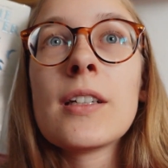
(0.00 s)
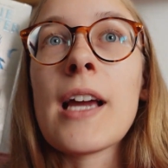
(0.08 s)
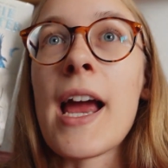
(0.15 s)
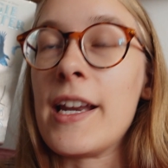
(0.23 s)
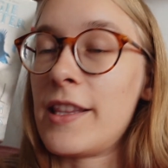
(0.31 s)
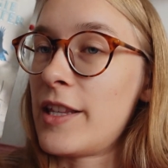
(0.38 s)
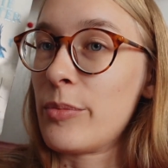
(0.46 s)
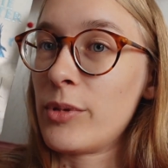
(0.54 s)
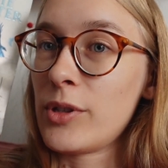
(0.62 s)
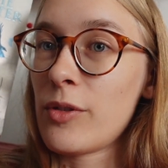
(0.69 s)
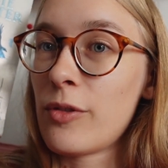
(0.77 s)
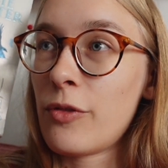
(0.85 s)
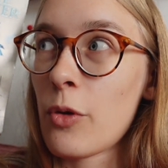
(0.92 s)
anything
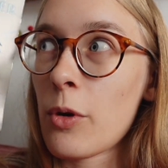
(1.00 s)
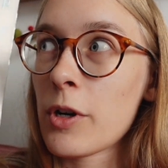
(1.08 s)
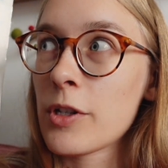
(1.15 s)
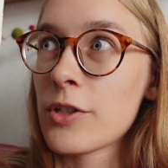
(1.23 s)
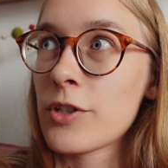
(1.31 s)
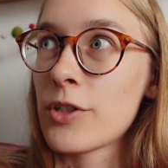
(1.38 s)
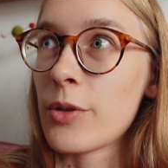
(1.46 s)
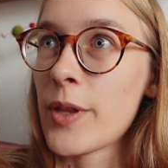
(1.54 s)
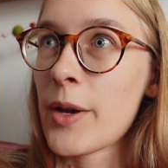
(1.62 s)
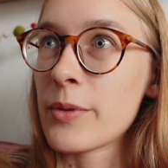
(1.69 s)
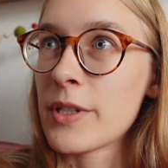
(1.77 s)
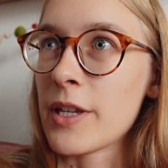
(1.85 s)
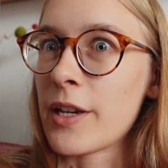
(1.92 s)
below 4. So
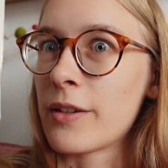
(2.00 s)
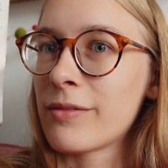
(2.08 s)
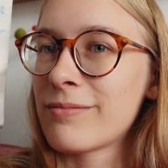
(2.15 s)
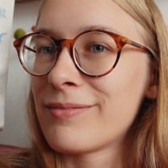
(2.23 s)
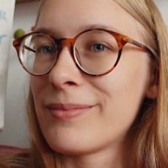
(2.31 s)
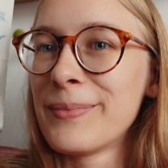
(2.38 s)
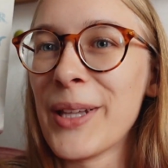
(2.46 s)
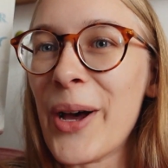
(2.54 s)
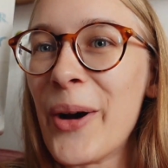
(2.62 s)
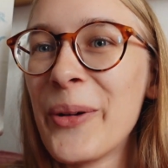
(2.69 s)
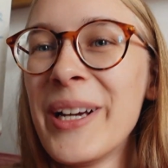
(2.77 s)
that was like low.